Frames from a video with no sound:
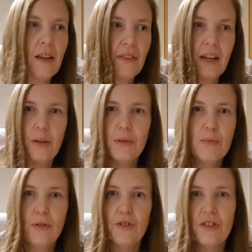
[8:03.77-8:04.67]
I think I
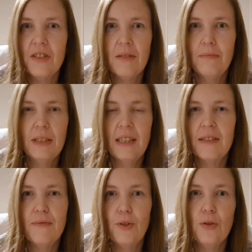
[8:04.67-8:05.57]
was watching
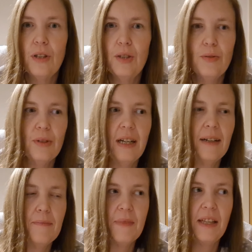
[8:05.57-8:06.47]
somebody's vlog and all
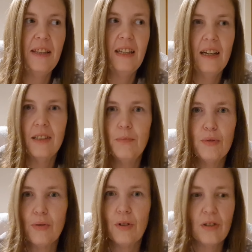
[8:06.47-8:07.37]
that and they had
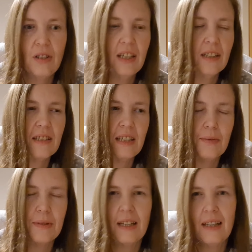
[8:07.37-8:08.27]
pork carnitas and I
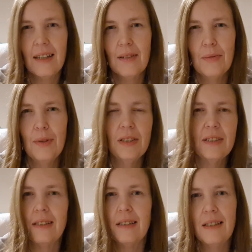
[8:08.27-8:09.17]
was like,
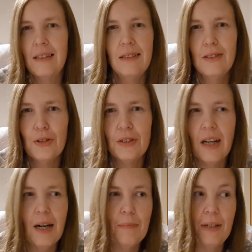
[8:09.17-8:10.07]
what's that? And looked
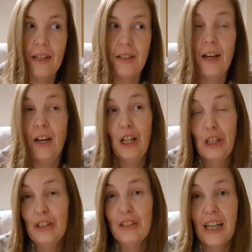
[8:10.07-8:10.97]
it up and I
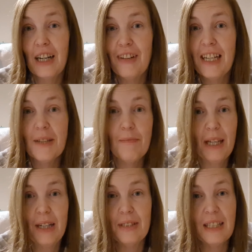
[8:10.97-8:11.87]
looked at a
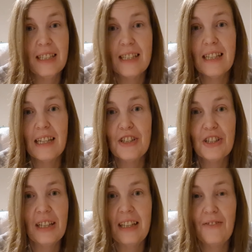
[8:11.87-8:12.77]
recipe and I was like, this is
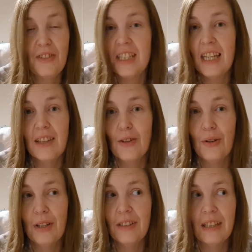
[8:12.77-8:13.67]
actually, if you take the
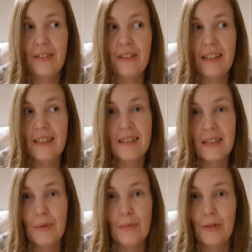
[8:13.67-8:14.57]
oil out, it's
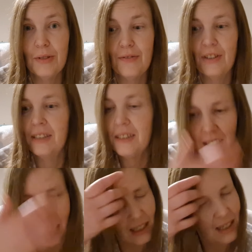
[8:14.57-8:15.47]
Slimming World
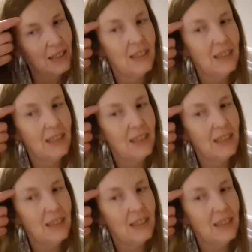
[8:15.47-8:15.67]
friendly.